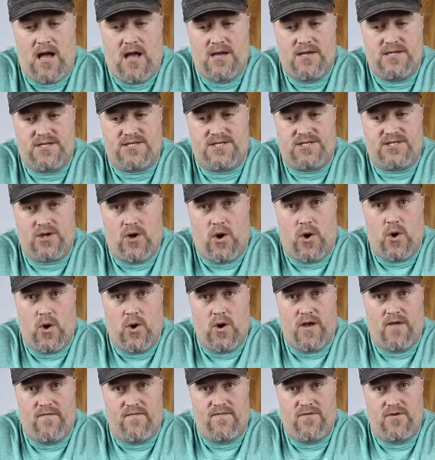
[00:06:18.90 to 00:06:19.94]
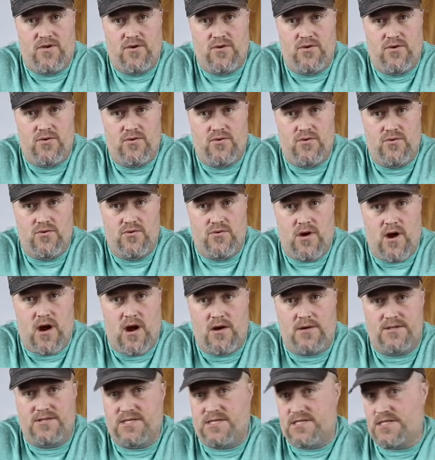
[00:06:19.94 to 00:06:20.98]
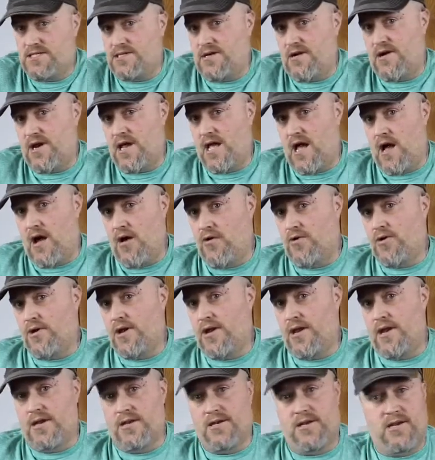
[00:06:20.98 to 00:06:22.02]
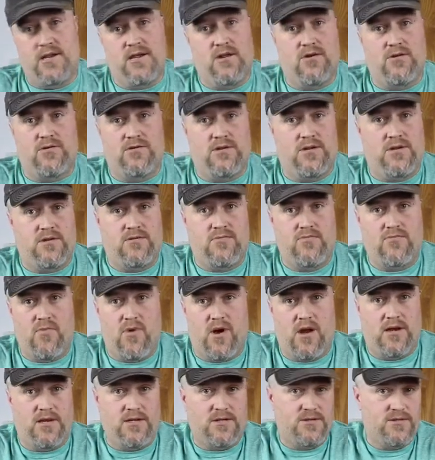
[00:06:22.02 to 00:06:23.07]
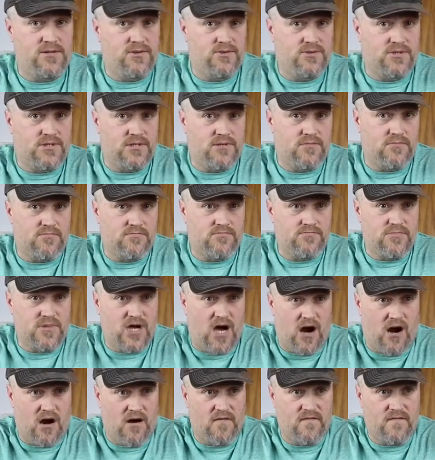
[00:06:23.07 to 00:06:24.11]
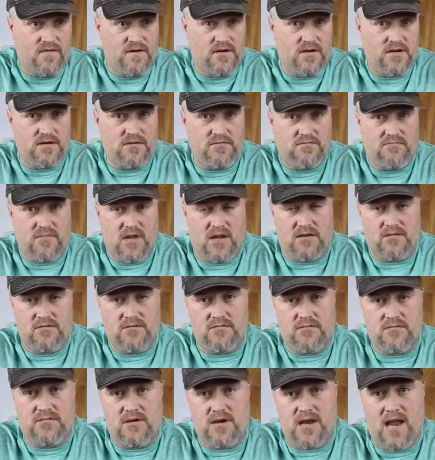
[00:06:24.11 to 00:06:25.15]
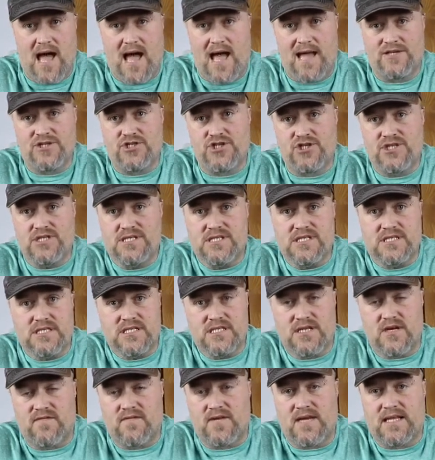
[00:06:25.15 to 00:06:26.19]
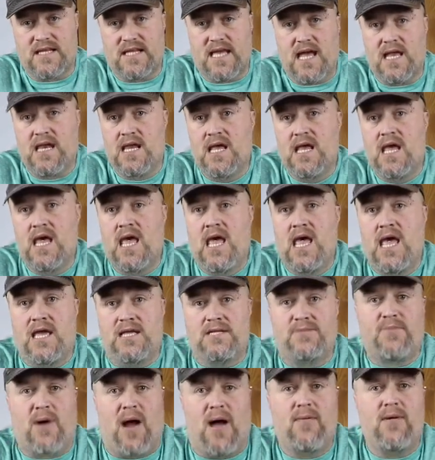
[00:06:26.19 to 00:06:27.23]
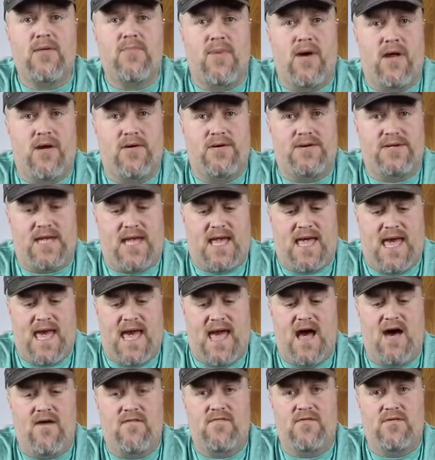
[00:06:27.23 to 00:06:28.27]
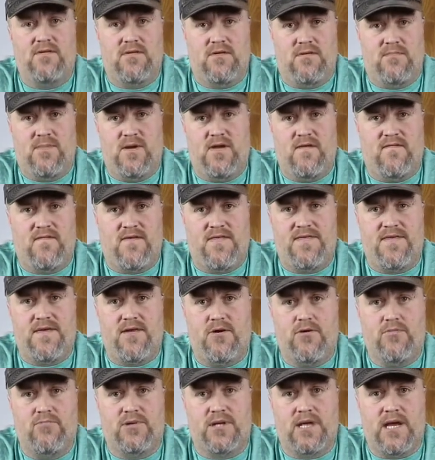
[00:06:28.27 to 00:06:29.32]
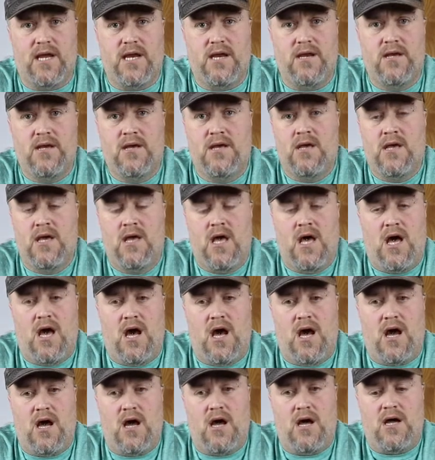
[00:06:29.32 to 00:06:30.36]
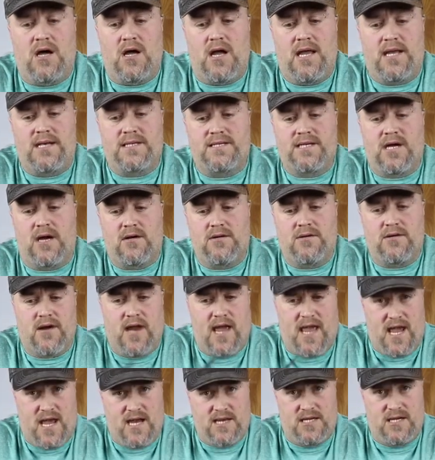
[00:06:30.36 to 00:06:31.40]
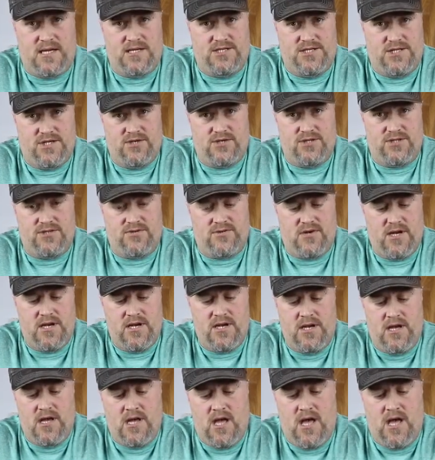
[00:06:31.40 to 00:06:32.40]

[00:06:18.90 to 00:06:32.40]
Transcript: So if you are just starting out and you want to do some carving and notches and stuff like that, it's probably better to have a little bit of a thinner blade until your hand gets used to it.